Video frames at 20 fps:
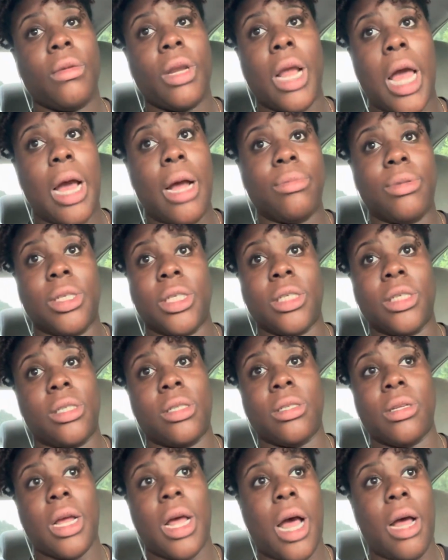I'm
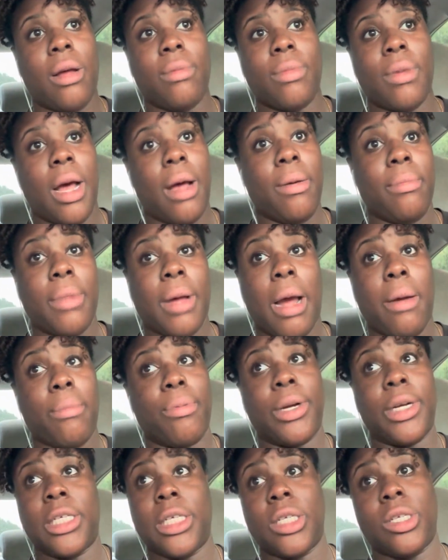
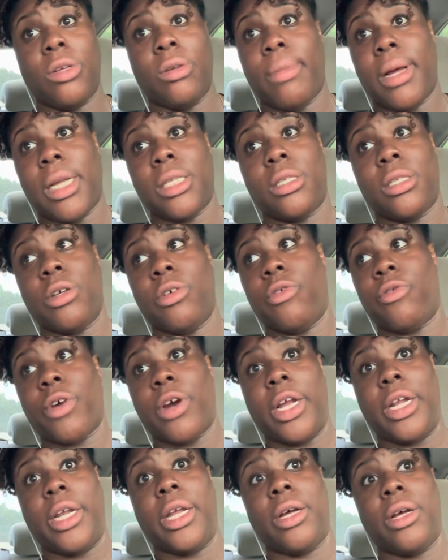preaching to myself
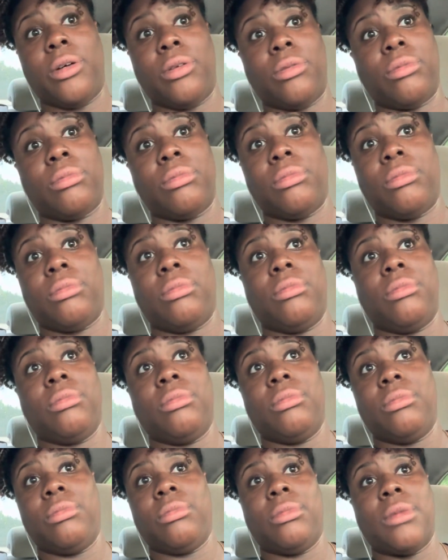right now.
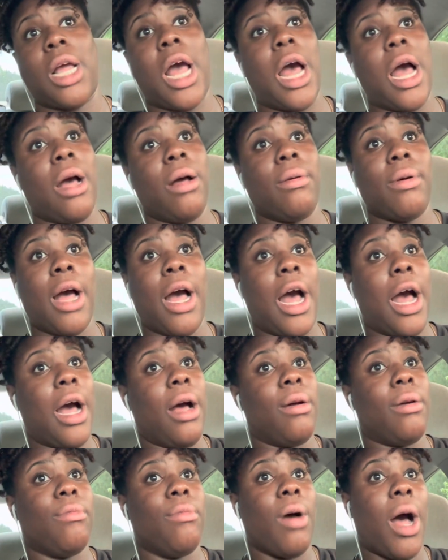
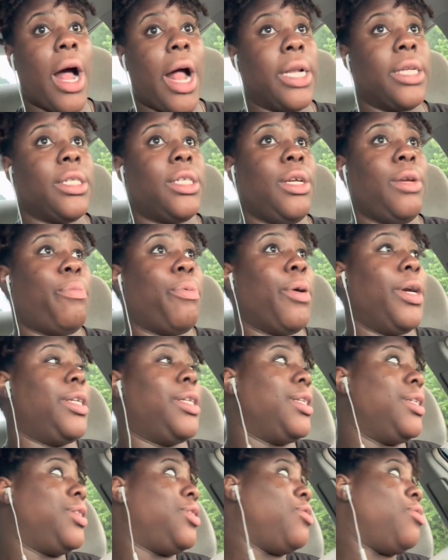I'm honestly
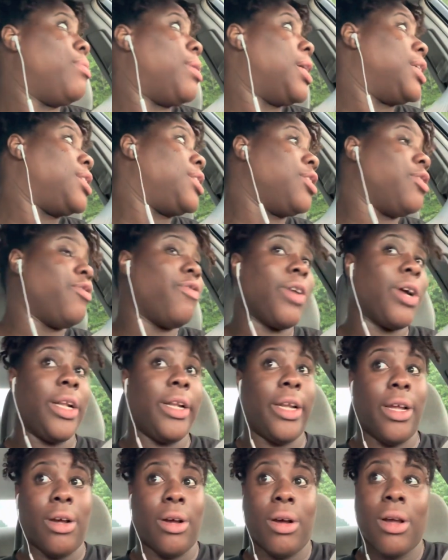preaching to myself right
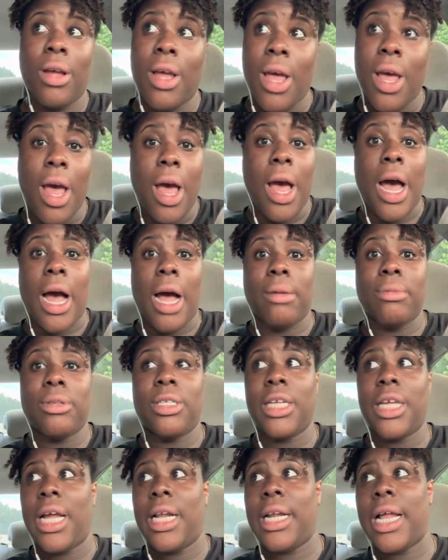now. I'm
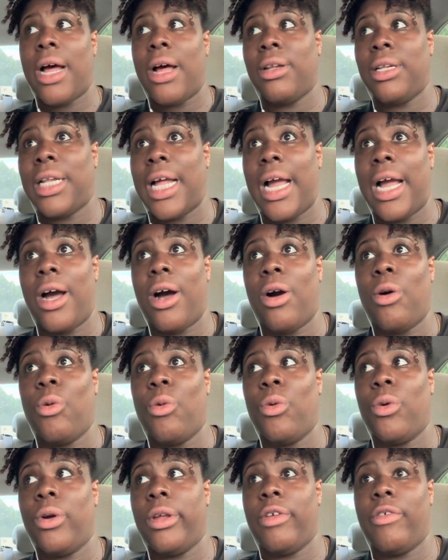saying out
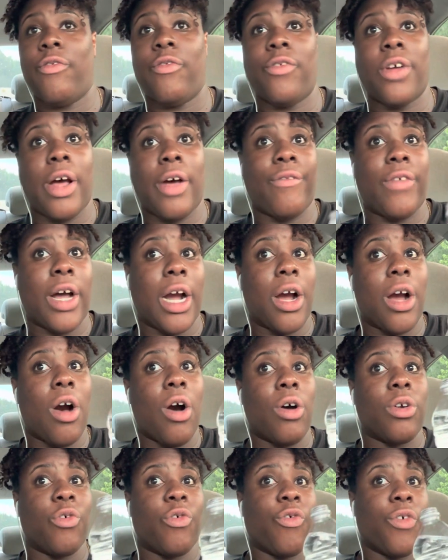loud, if I
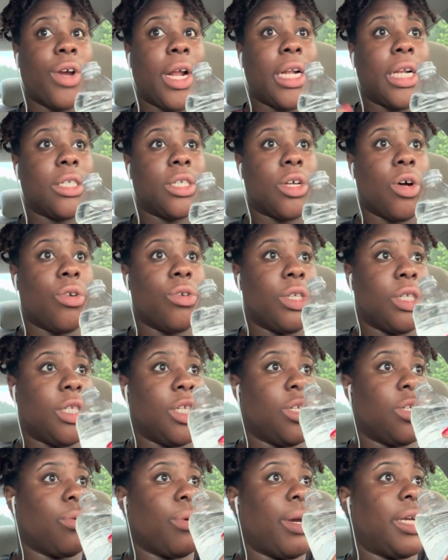called a friend and told the
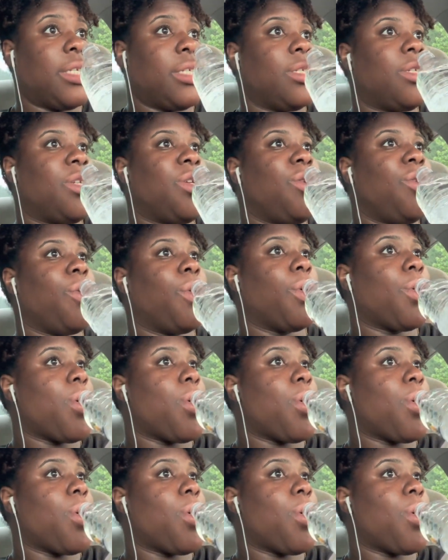situation to,